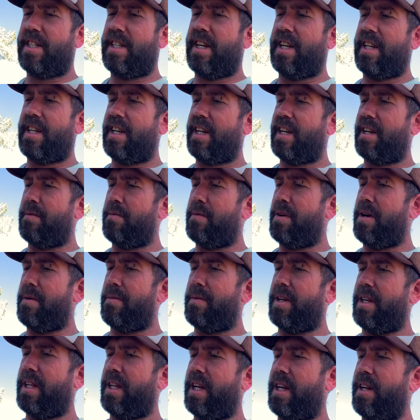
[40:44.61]
I think it might be
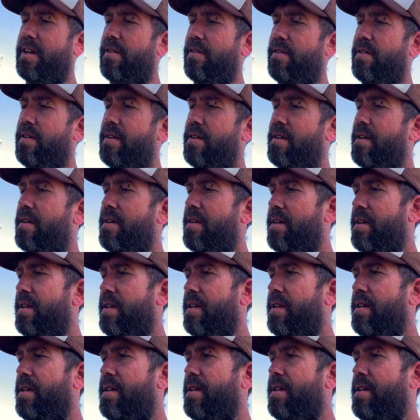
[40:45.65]
lead or
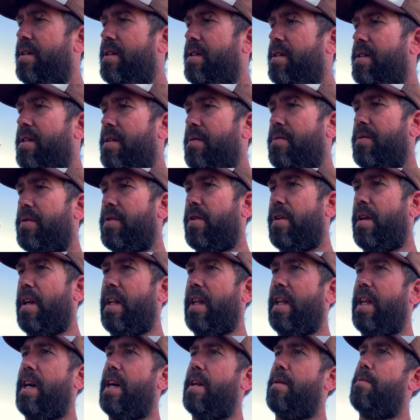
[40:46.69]
some sort of
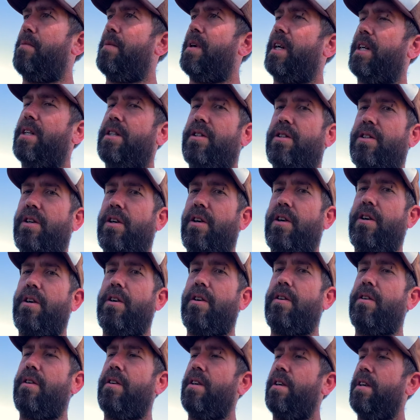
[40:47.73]
lead mixture.
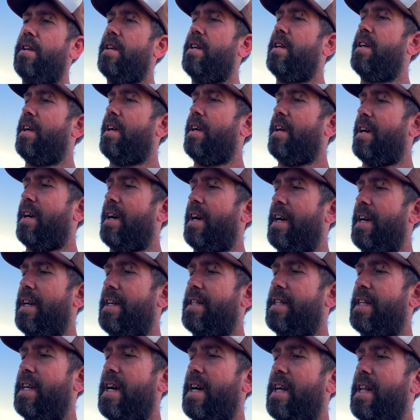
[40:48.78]
I'd
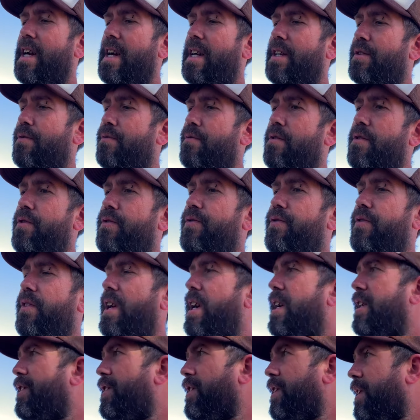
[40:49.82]
say that's roof
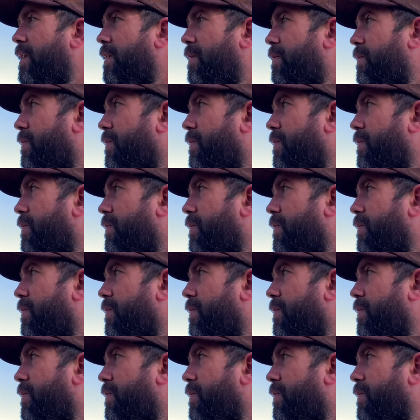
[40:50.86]
flashing.